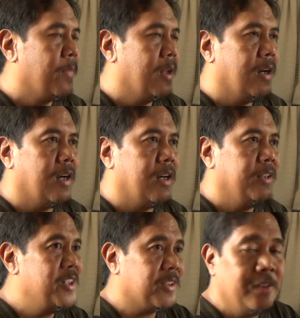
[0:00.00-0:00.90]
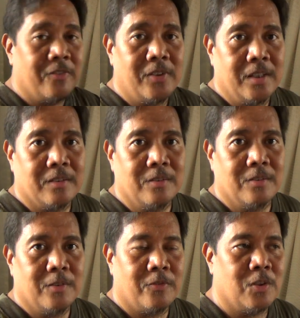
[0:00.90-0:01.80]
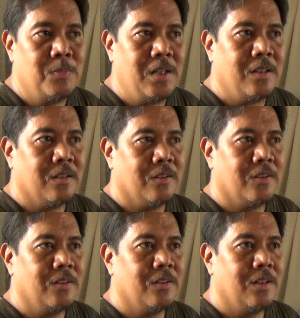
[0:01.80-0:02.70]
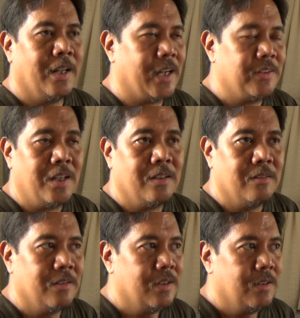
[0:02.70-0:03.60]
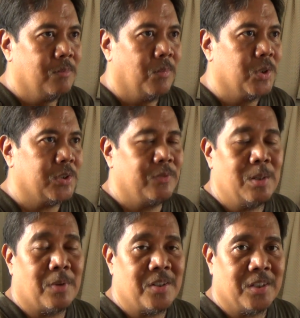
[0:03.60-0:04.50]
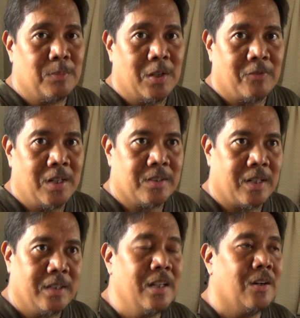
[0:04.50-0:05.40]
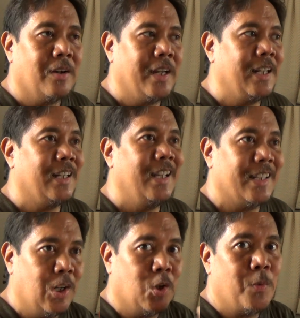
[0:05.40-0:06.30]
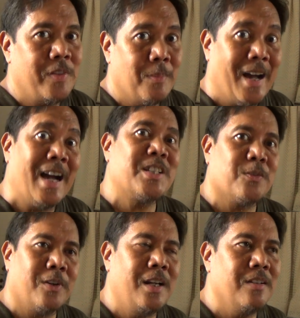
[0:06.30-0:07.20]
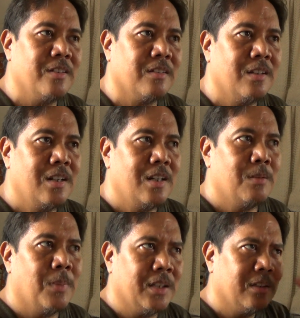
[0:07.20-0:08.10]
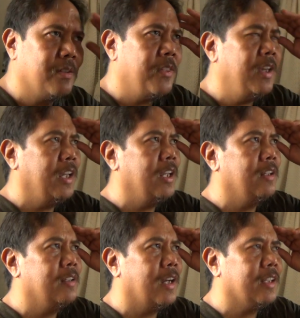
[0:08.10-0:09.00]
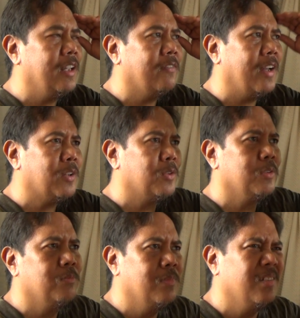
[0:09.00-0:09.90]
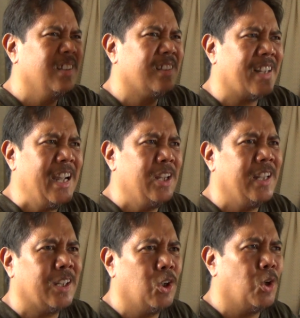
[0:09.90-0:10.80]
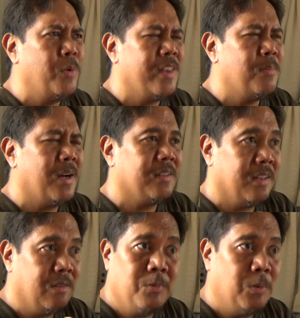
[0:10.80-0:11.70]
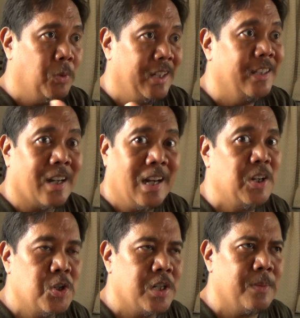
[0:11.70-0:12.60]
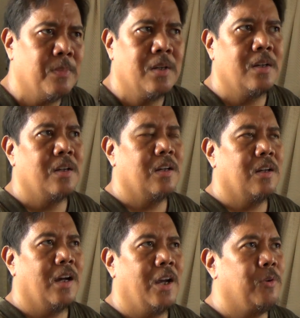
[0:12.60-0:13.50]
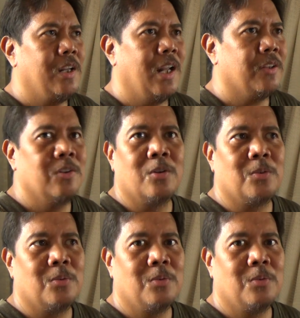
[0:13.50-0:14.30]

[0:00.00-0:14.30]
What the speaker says: they're just different from me. No, like I said, most of them are still my friends right now. I can get along with them as friends, but thinking that if I could try and get along with them as in a relationship, I realized no,